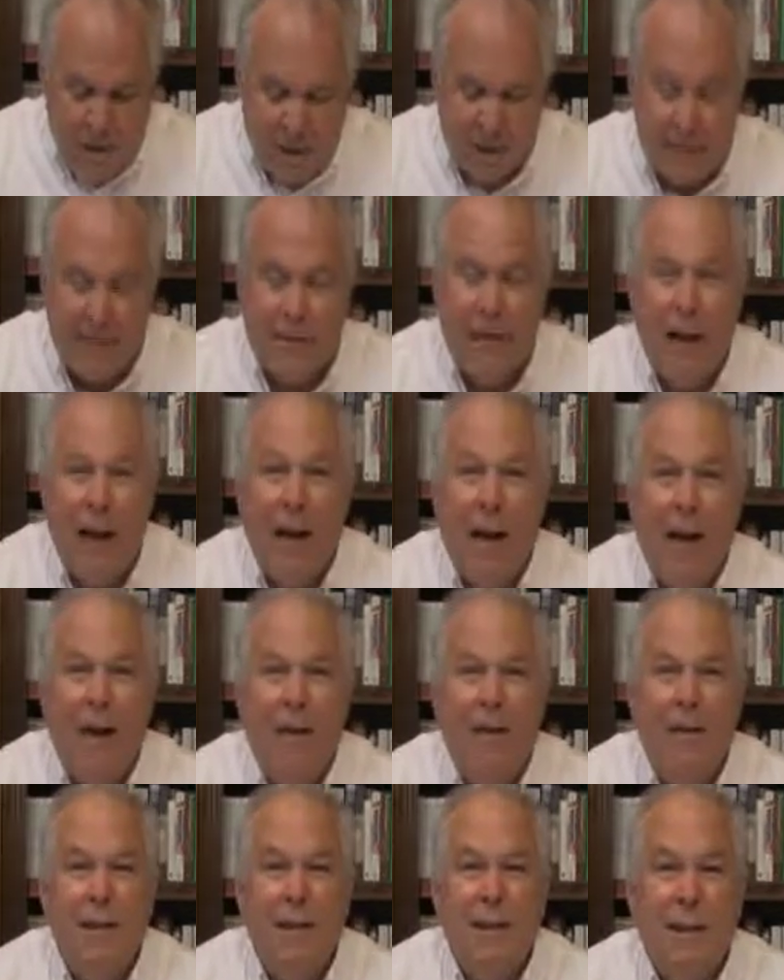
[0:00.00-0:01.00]
the
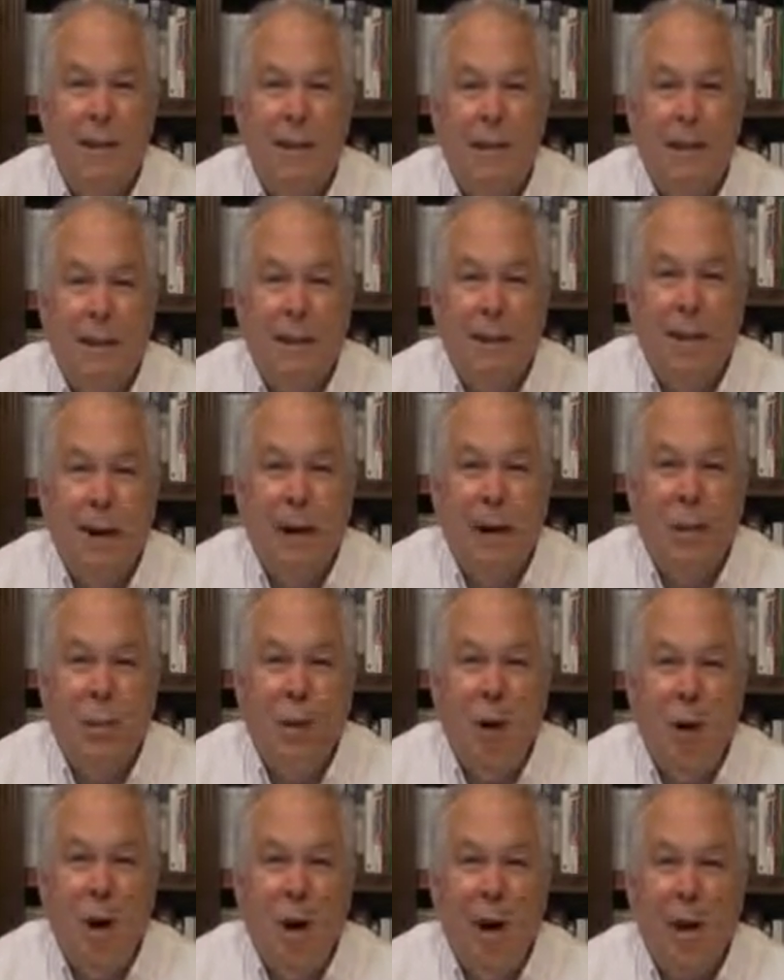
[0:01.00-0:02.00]
sun
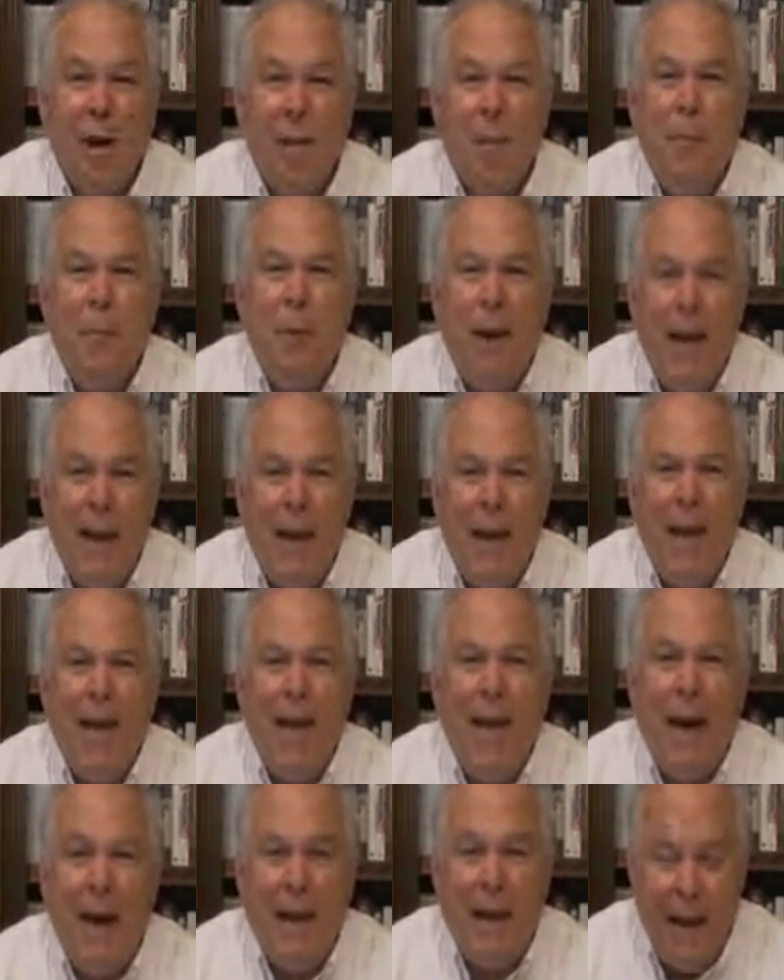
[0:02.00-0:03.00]
were
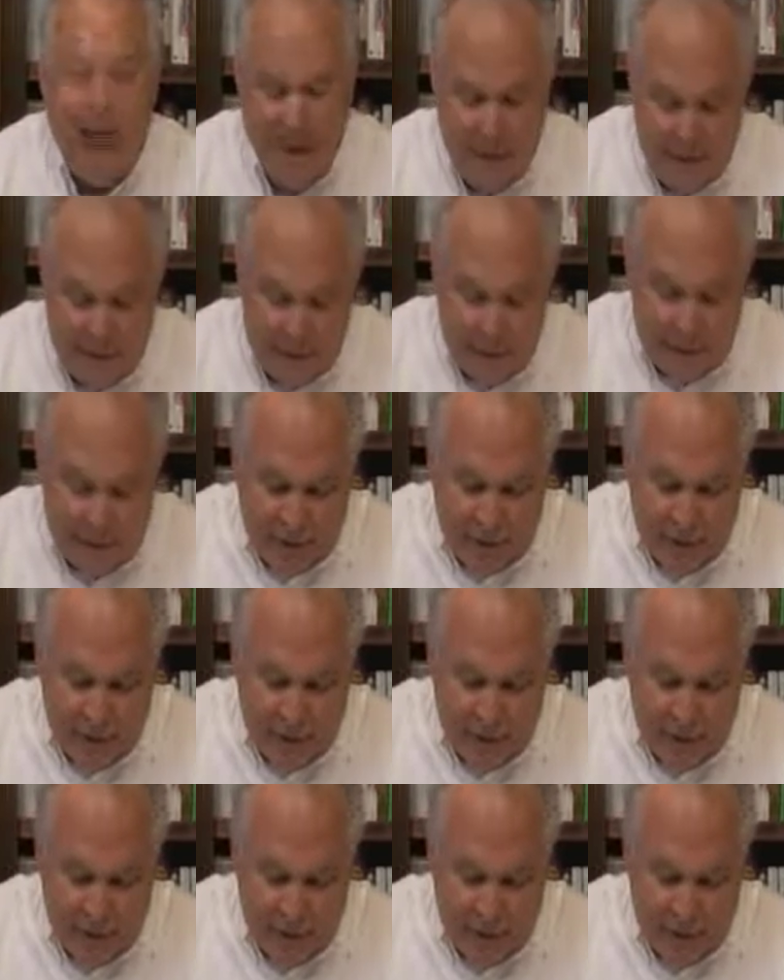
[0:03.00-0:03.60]
competing against each